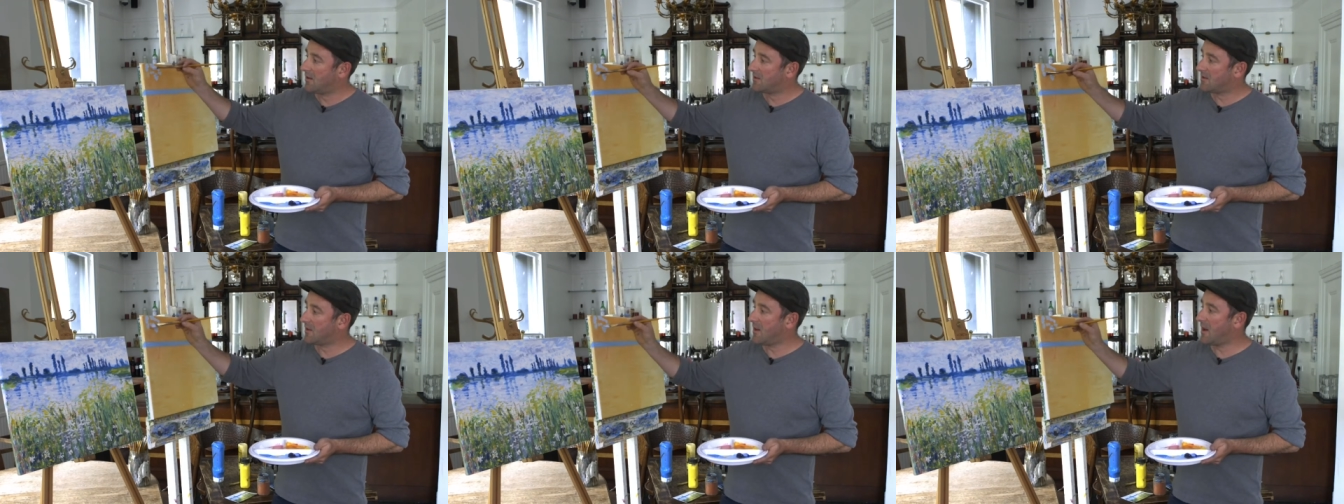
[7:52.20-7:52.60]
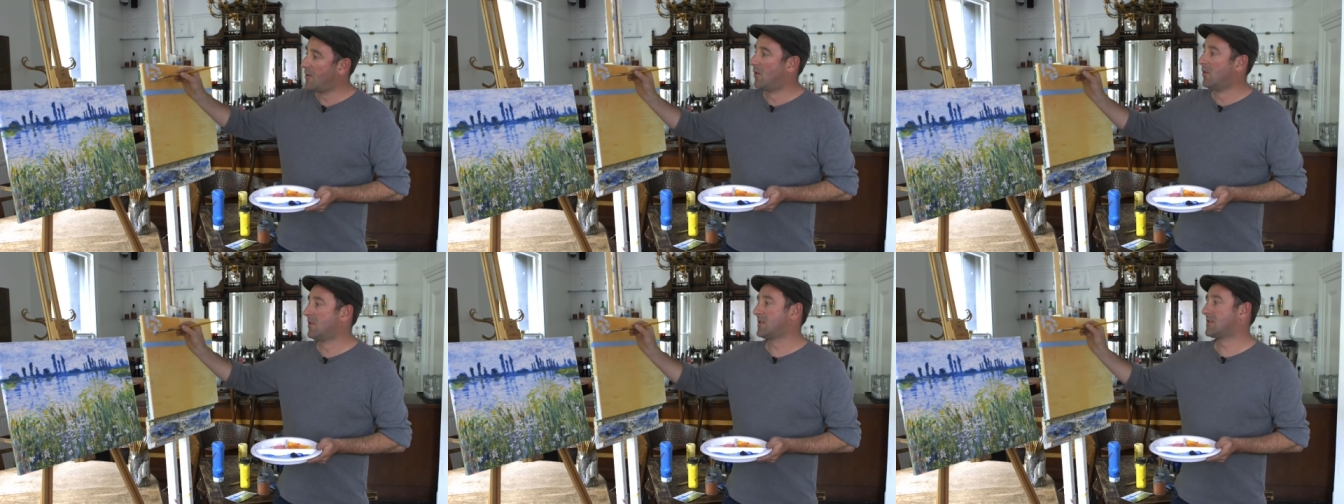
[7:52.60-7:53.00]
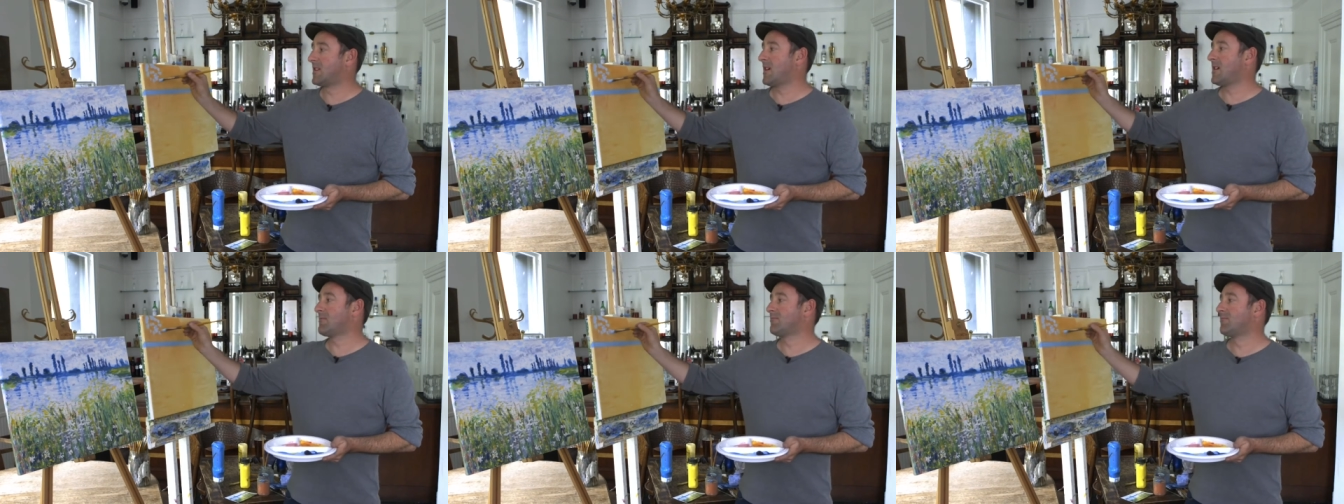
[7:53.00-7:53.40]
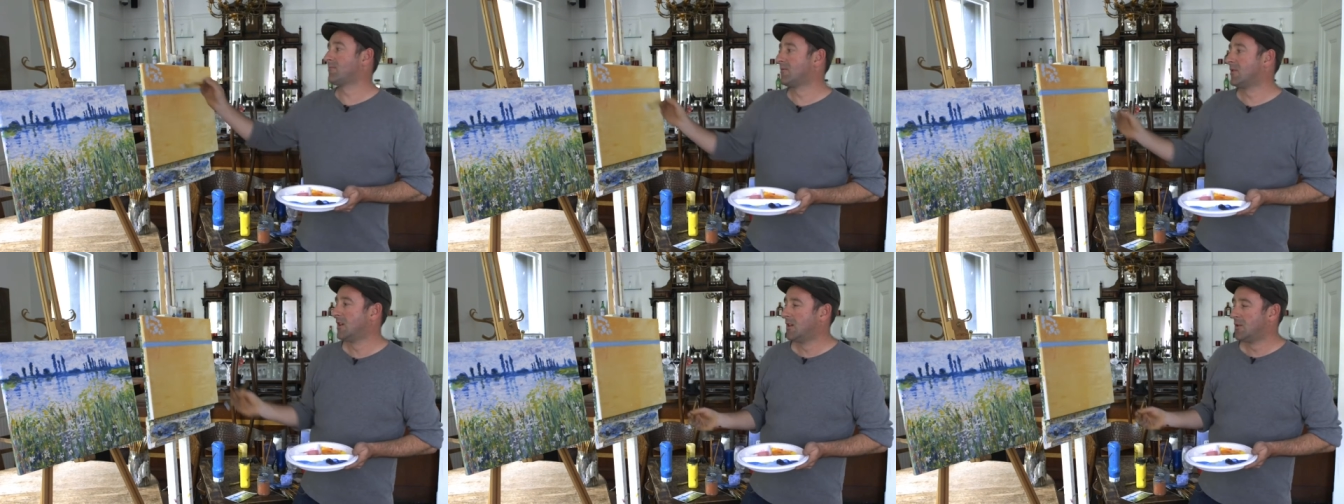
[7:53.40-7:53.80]
So they're all the same.
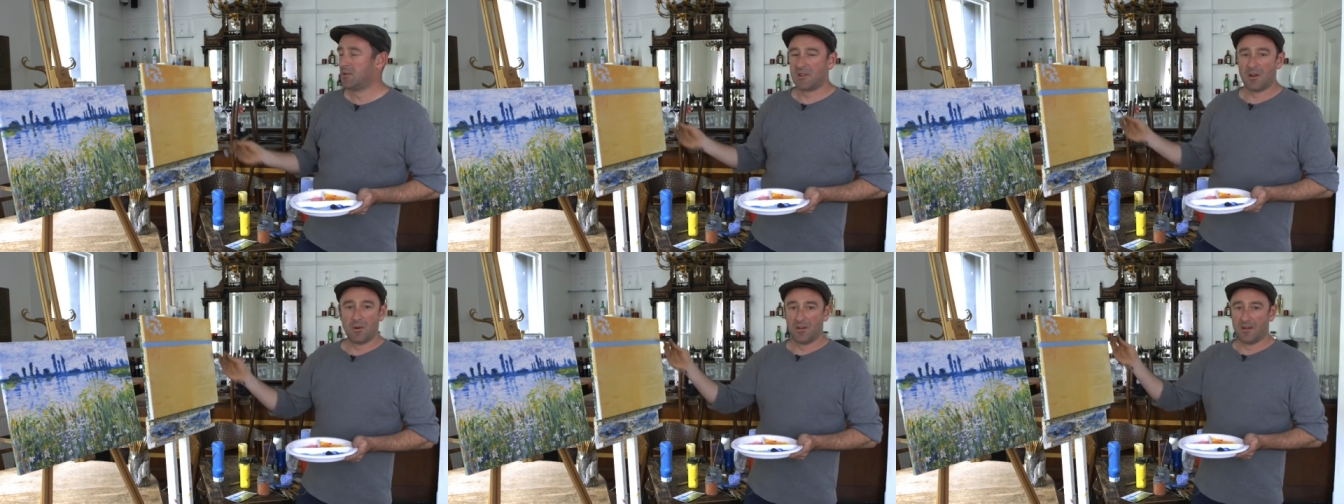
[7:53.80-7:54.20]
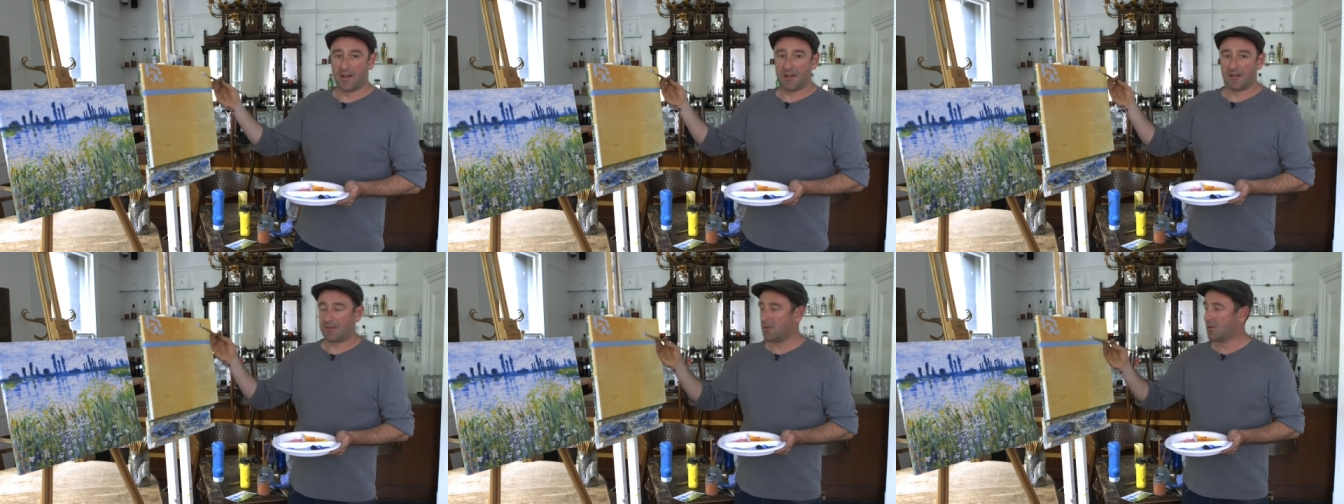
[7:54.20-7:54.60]
We don't want that.